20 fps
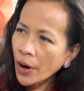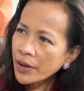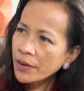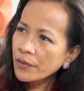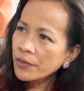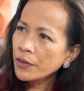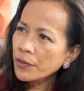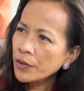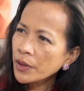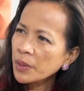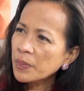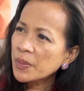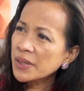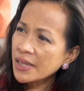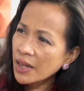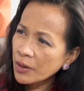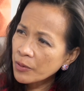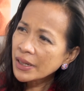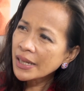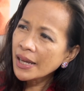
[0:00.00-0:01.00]
part of the
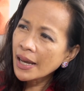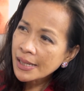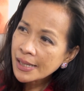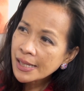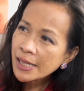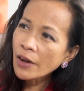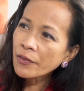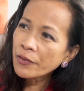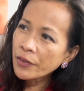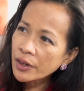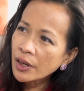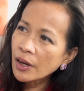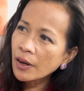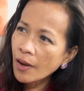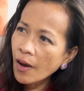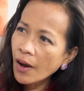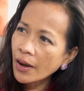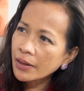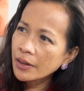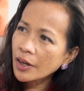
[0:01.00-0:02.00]
Philippines that really has suffered a
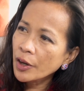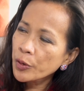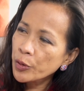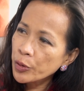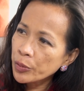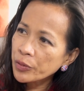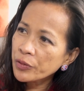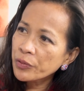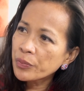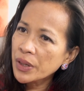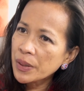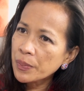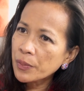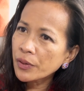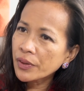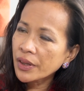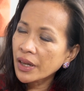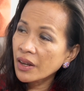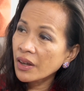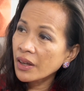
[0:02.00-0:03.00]
lot, a group of
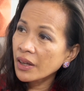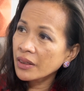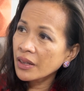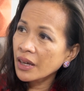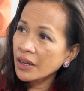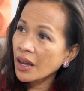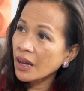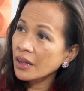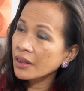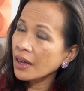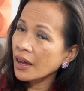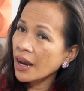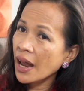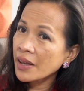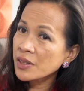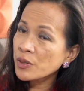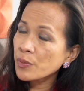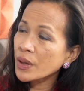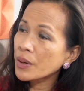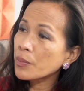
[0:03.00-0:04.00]
people that
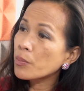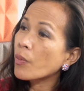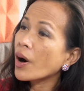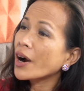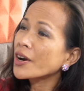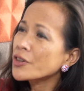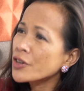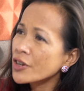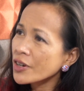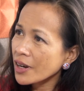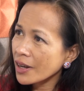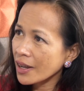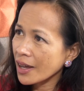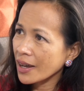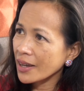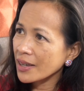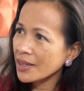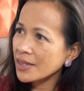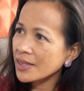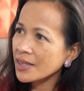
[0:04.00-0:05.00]
has been
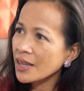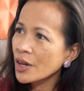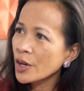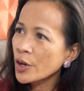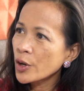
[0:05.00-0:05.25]
marginalized,